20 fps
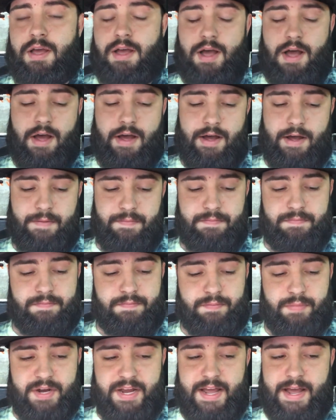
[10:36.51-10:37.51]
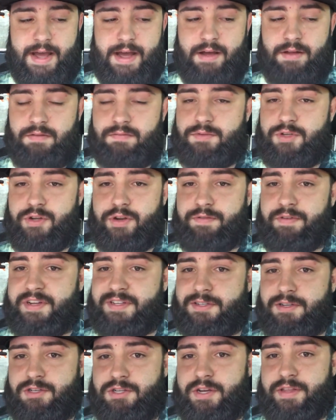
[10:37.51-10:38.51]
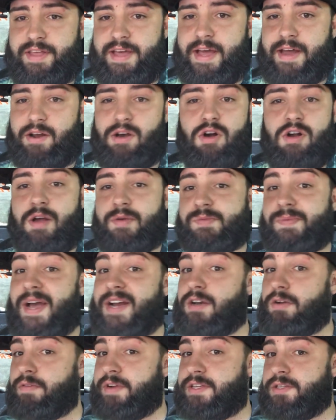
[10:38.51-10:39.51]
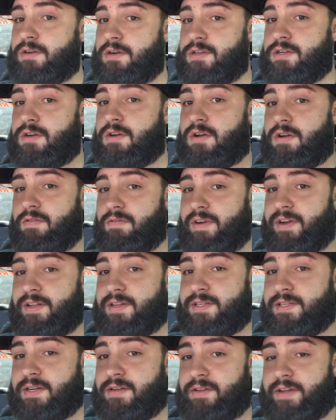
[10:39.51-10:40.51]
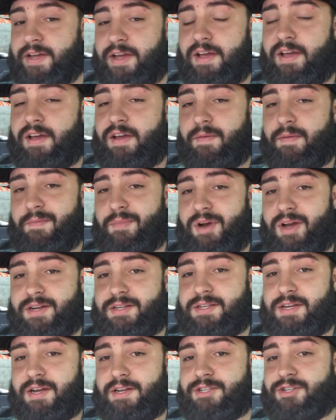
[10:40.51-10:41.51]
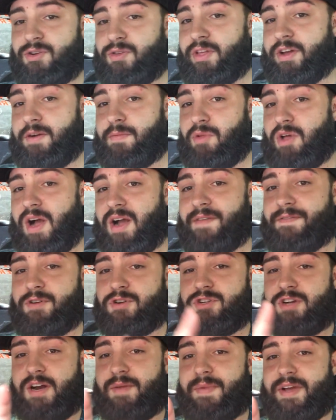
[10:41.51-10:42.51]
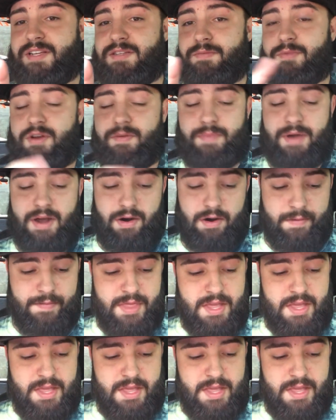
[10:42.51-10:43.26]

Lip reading: But yeah, do your research on that. It all comes back to research, realistically. But 2-liter block if you're trying to make some good power.